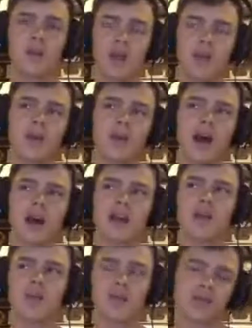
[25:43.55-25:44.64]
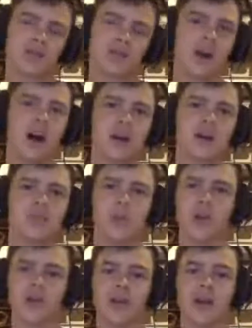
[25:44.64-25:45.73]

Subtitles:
We're stuck, more or less.